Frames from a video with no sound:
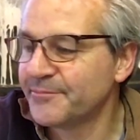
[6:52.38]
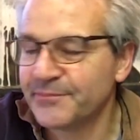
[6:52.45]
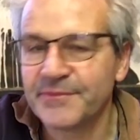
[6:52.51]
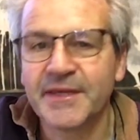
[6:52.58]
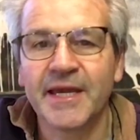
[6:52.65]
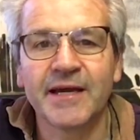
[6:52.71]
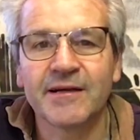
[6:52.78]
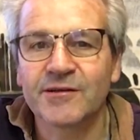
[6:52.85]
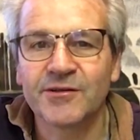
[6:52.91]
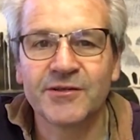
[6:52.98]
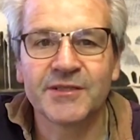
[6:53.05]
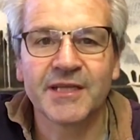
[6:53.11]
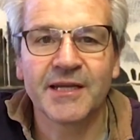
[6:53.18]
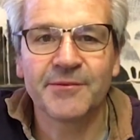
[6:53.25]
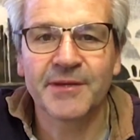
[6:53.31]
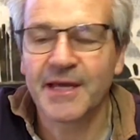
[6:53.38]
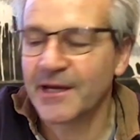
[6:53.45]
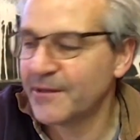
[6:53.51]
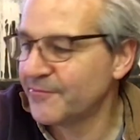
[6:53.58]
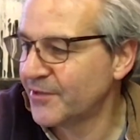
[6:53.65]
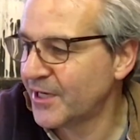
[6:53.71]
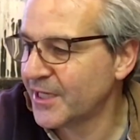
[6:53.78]
Yeah, couldn't have done it without
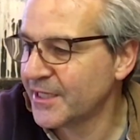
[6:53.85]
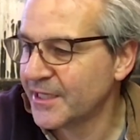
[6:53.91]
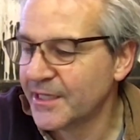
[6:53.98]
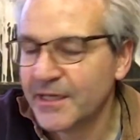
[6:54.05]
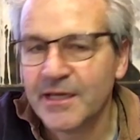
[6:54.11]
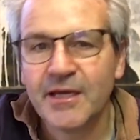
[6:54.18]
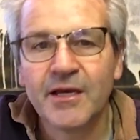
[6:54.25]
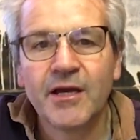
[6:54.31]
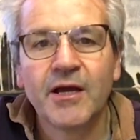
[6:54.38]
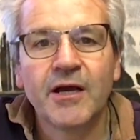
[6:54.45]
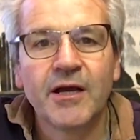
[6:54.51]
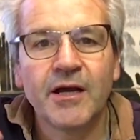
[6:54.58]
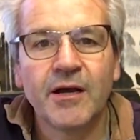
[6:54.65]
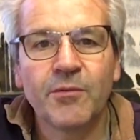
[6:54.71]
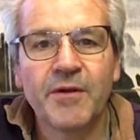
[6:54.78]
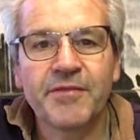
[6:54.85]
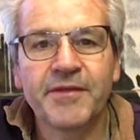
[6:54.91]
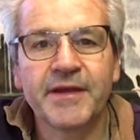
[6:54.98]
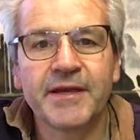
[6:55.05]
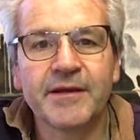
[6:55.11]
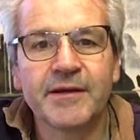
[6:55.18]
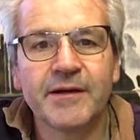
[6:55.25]
him, really. One
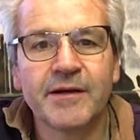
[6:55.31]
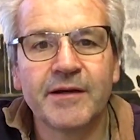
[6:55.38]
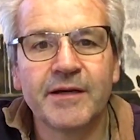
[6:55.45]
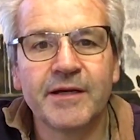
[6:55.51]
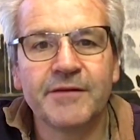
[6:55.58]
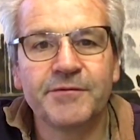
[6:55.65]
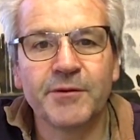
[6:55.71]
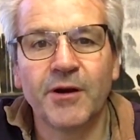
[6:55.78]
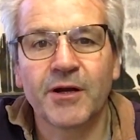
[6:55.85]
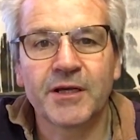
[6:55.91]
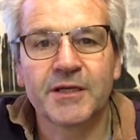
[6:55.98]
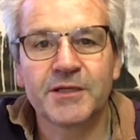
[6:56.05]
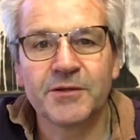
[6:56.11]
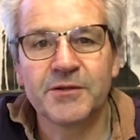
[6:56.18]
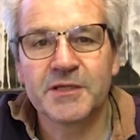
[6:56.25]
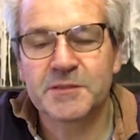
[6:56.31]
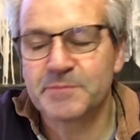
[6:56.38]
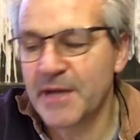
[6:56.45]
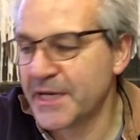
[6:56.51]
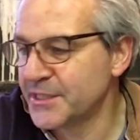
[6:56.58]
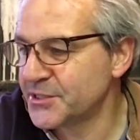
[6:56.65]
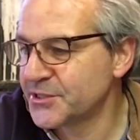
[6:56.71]
thing, if you are going to do this
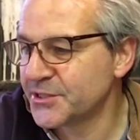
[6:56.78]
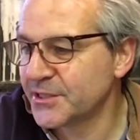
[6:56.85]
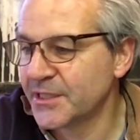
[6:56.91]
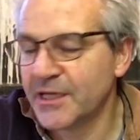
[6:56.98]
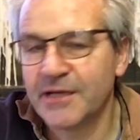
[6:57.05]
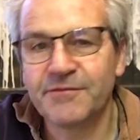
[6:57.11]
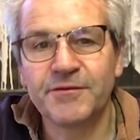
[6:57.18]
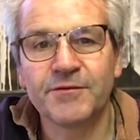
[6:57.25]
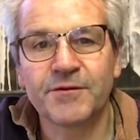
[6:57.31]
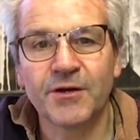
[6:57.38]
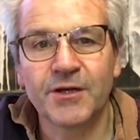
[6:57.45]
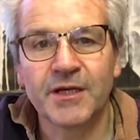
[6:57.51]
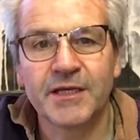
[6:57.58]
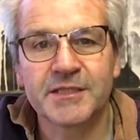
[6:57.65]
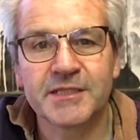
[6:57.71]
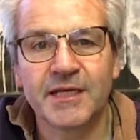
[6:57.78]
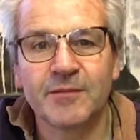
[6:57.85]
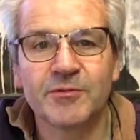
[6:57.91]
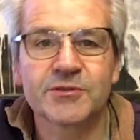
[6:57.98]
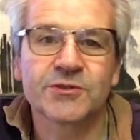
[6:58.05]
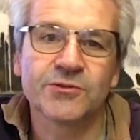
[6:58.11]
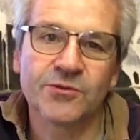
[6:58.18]
bench, if you've got a
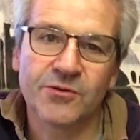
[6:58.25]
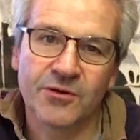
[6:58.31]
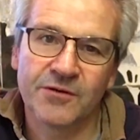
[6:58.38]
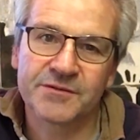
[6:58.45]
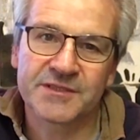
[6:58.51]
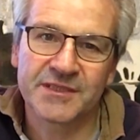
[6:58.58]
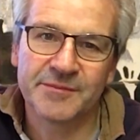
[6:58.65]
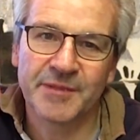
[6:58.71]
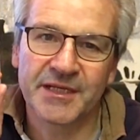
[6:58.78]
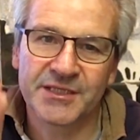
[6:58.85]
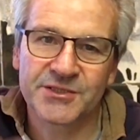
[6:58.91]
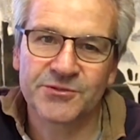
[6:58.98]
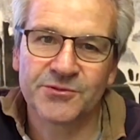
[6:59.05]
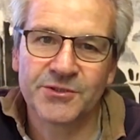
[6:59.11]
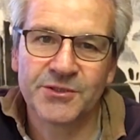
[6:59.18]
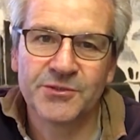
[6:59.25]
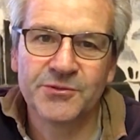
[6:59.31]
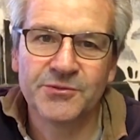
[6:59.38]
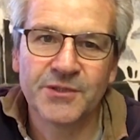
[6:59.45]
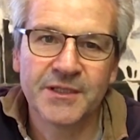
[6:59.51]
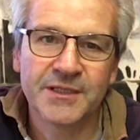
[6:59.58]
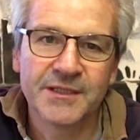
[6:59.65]
table saw, obviously make sure
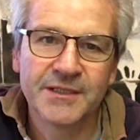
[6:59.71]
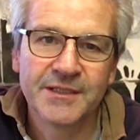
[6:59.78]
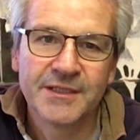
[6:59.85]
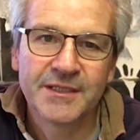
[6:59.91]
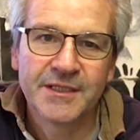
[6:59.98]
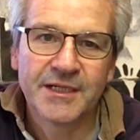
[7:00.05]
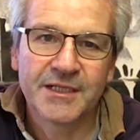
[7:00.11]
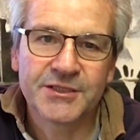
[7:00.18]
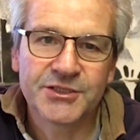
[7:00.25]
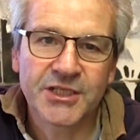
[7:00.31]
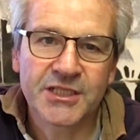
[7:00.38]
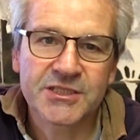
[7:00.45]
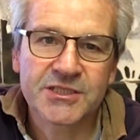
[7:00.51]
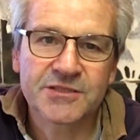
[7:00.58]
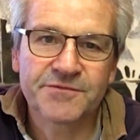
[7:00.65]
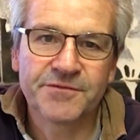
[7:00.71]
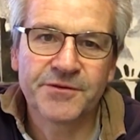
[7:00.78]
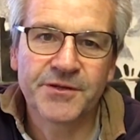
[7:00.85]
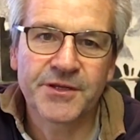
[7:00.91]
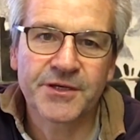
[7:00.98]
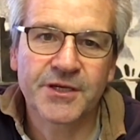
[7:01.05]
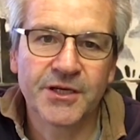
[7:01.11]
you adjust for
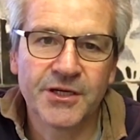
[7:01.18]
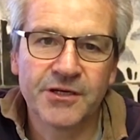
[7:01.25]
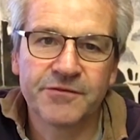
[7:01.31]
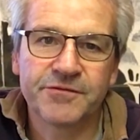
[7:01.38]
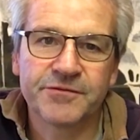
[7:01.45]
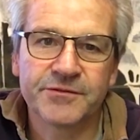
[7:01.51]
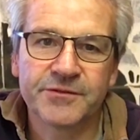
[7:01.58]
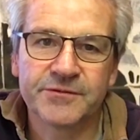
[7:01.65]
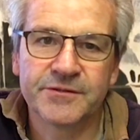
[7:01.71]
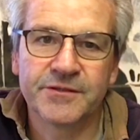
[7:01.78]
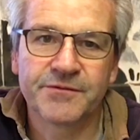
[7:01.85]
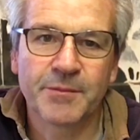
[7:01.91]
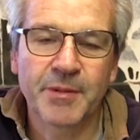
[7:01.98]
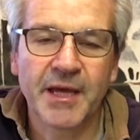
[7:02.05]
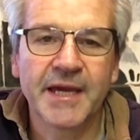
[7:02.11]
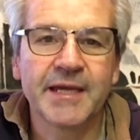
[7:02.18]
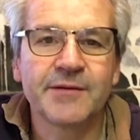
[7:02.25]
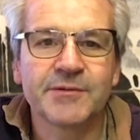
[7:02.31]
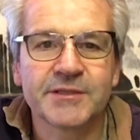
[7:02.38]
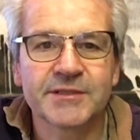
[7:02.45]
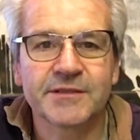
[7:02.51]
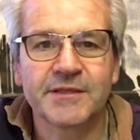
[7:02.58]
the curve of the blade,
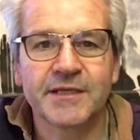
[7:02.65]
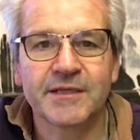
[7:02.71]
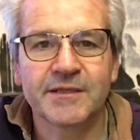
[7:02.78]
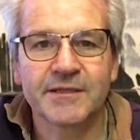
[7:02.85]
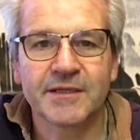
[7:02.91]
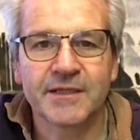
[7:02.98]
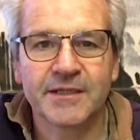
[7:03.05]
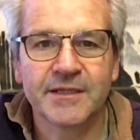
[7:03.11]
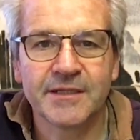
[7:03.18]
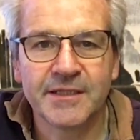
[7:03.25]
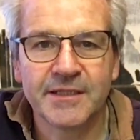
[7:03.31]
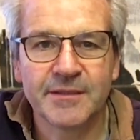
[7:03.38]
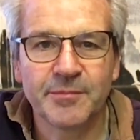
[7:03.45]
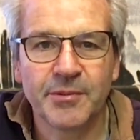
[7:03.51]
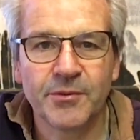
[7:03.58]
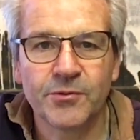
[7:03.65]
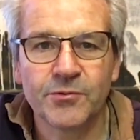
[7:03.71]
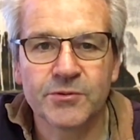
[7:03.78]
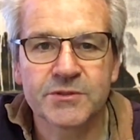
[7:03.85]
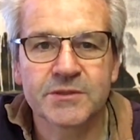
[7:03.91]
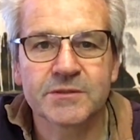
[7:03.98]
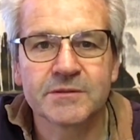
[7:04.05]
which I think in the
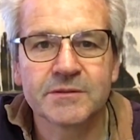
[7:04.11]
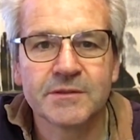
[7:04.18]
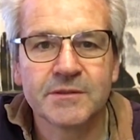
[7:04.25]
Paul's